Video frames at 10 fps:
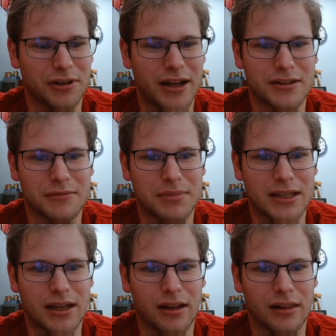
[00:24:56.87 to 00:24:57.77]
ends up
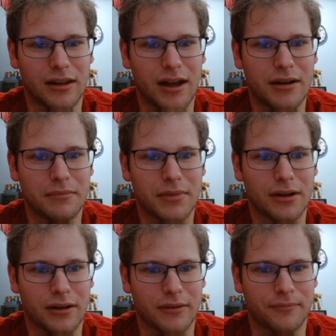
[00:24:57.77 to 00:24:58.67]
being a lot
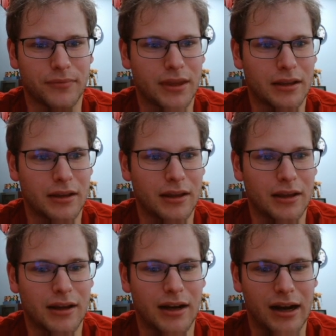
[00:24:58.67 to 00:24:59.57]
better.
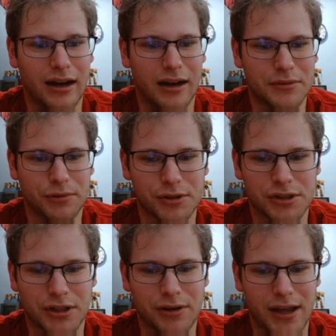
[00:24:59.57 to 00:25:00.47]
So we're going
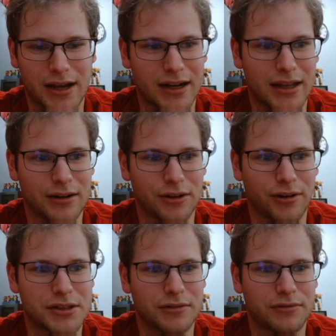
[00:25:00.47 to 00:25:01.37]
to go ahead and get
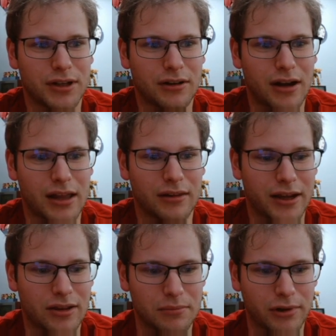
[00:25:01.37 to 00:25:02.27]
aggressive here. I like
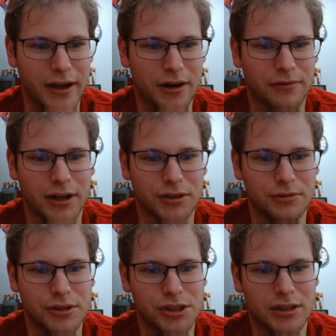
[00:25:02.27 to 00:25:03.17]
the play out of
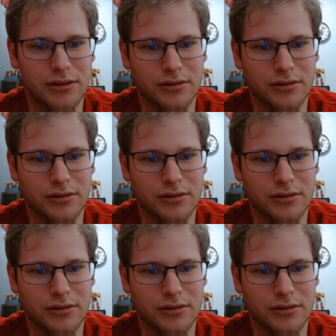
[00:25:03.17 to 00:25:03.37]
Hawk-Tuaji.